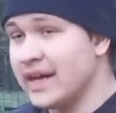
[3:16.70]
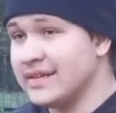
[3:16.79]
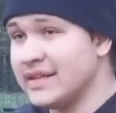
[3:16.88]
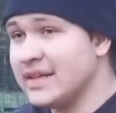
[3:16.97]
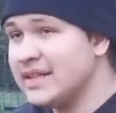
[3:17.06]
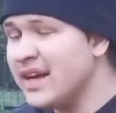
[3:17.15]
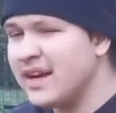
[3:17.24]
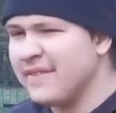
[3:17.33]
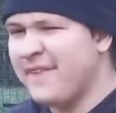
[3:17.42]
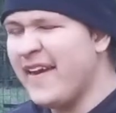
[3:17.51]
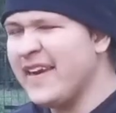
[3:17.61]
gun,
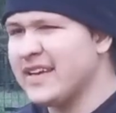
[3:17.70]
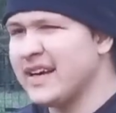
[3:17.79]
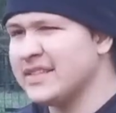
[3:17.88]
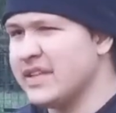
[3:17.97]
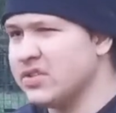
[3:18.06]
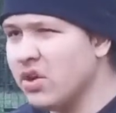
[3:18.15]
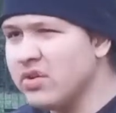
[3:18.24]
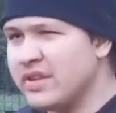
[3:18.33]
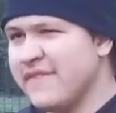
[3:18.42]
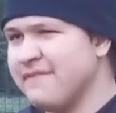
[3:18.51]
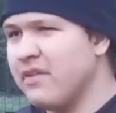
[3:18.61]
not a fake gun that you
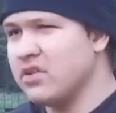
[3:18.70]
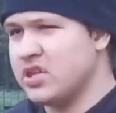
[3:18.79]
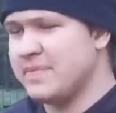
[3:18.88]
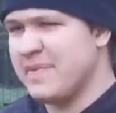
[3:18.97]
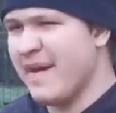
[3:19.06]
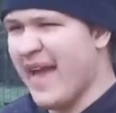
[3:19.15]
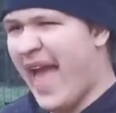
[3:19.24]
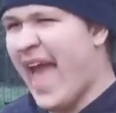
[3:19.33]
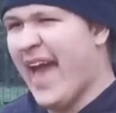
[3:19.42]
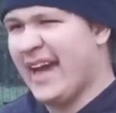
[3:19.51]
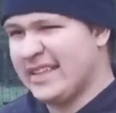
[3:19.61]
totally photoshopped in my
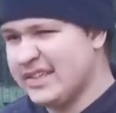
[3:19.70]
hand.